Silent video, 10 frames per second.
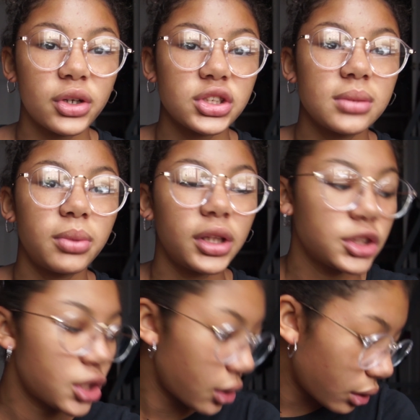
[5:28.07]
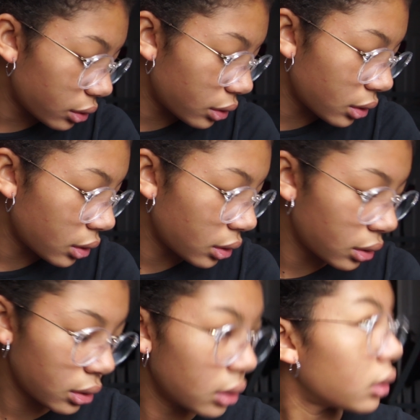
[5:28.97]
Christian bullet journal.
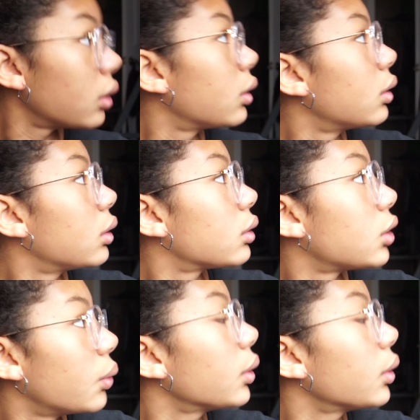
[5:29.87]
Do you